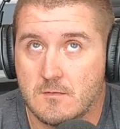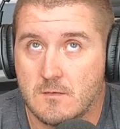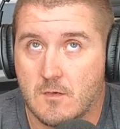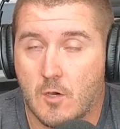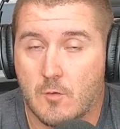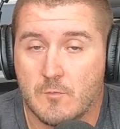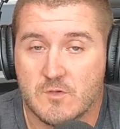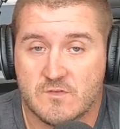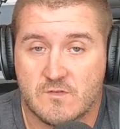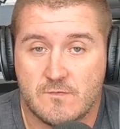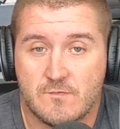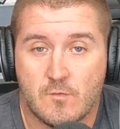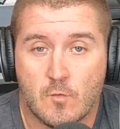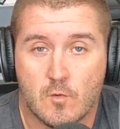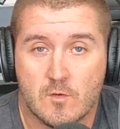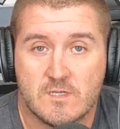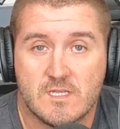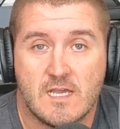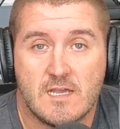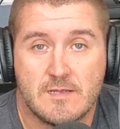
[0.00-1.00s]
almost
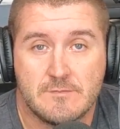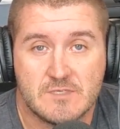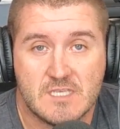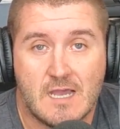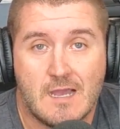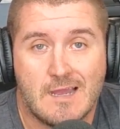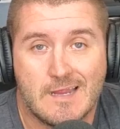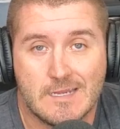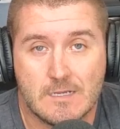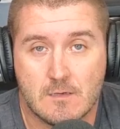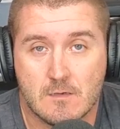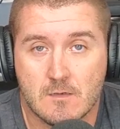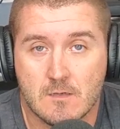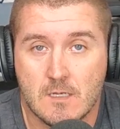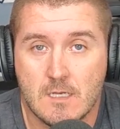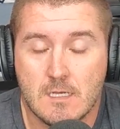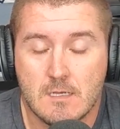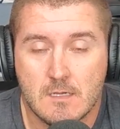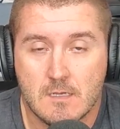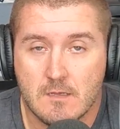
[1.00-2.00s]
four times higher
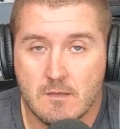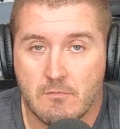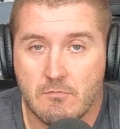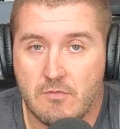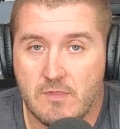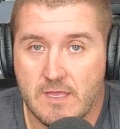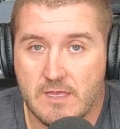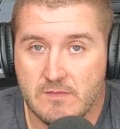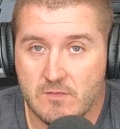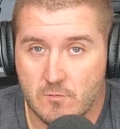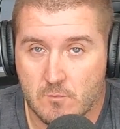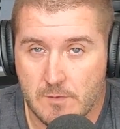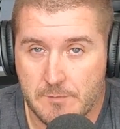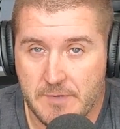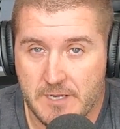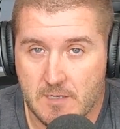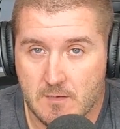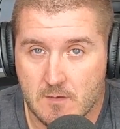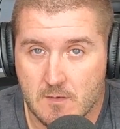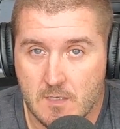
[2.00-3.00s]
than the
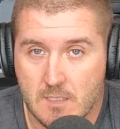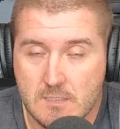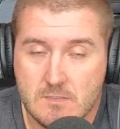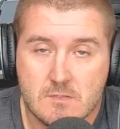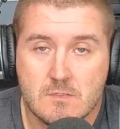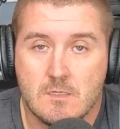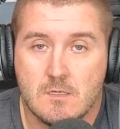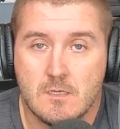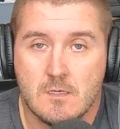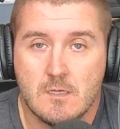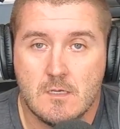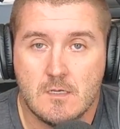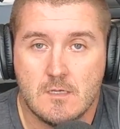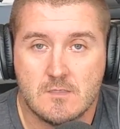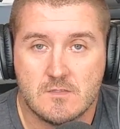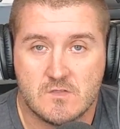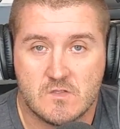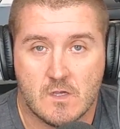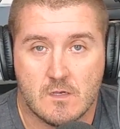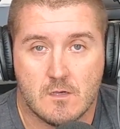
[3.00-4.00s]
repair cost.
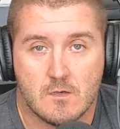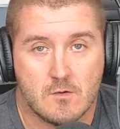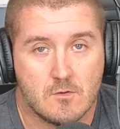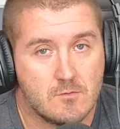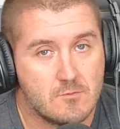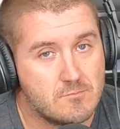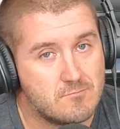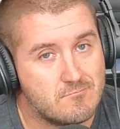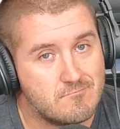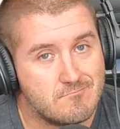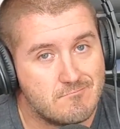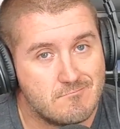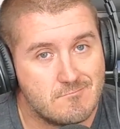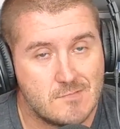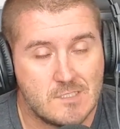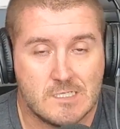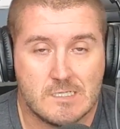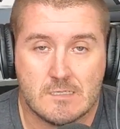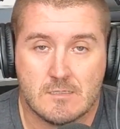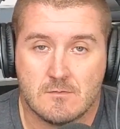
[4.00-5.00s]
So,
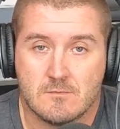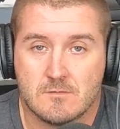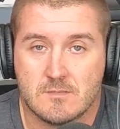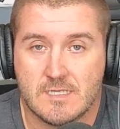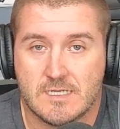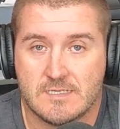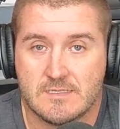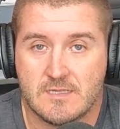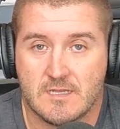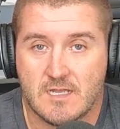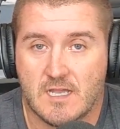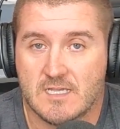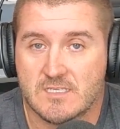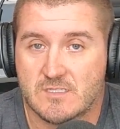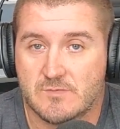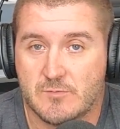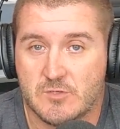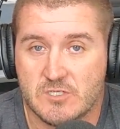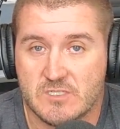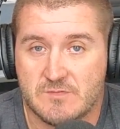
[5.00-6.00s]
you know, that the
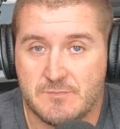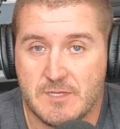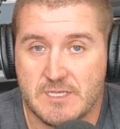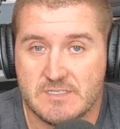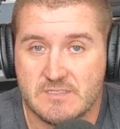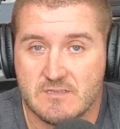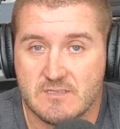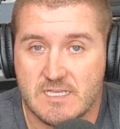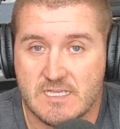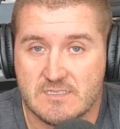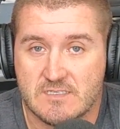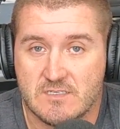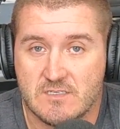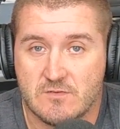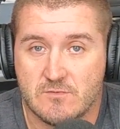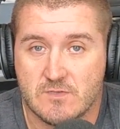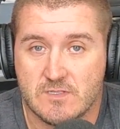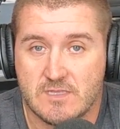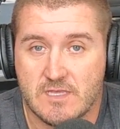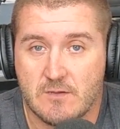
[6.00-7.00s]
customer just basically has to
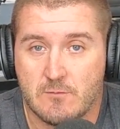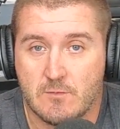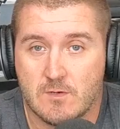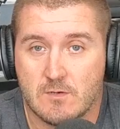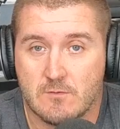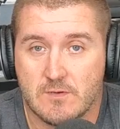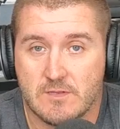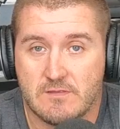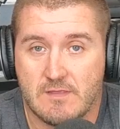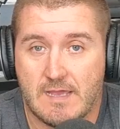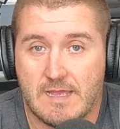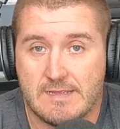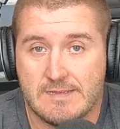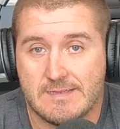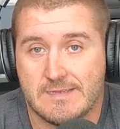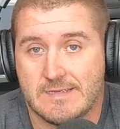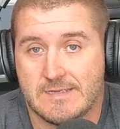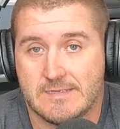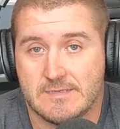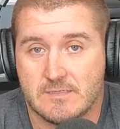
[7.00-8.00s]
do what they will with
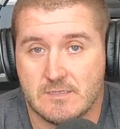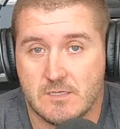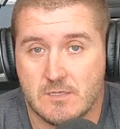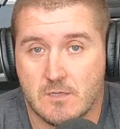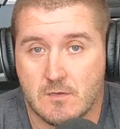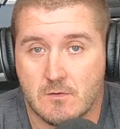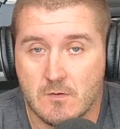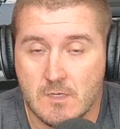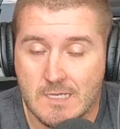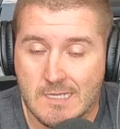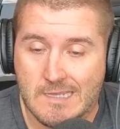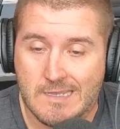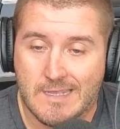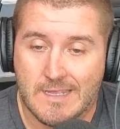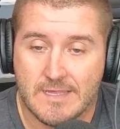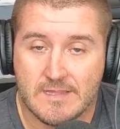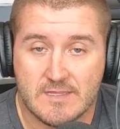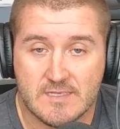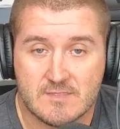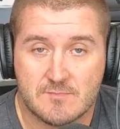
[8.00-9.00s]
that. And, you know,
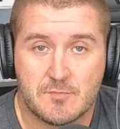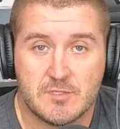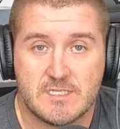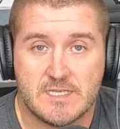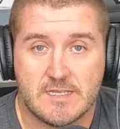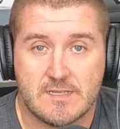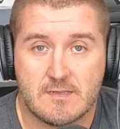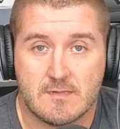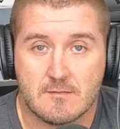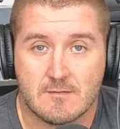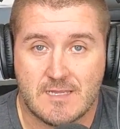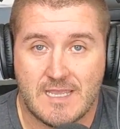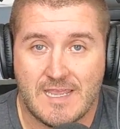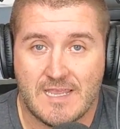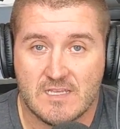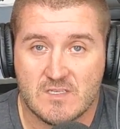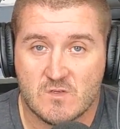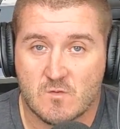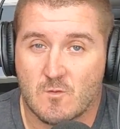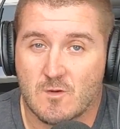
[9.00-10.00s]
in this particular
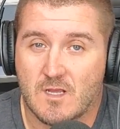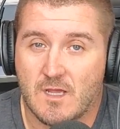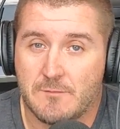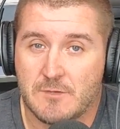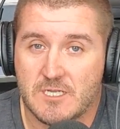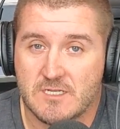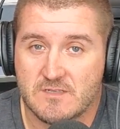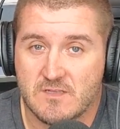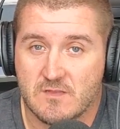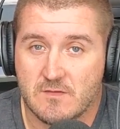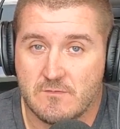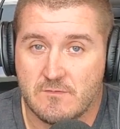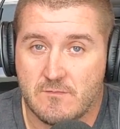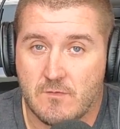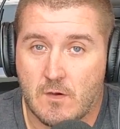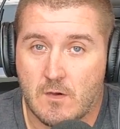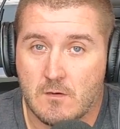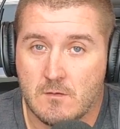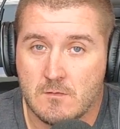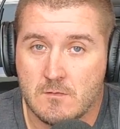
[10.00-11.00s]
case, we're coming into the
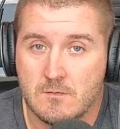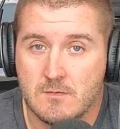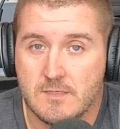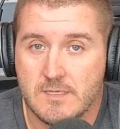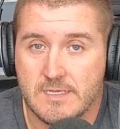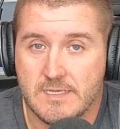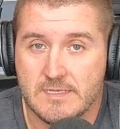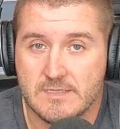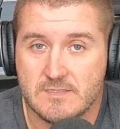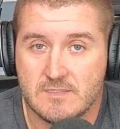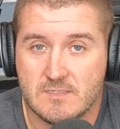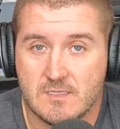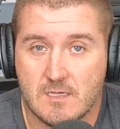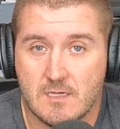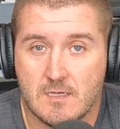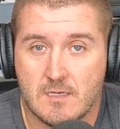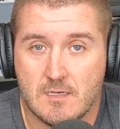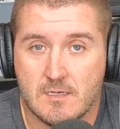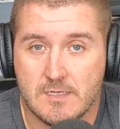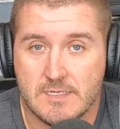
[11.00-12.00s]
fall. It's,
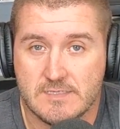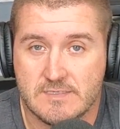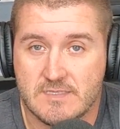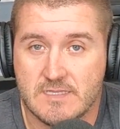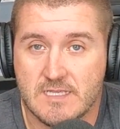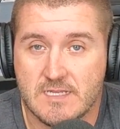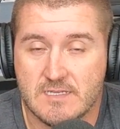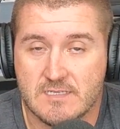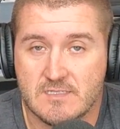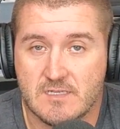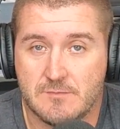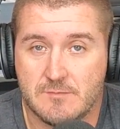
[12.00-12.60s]
uh, it's the end of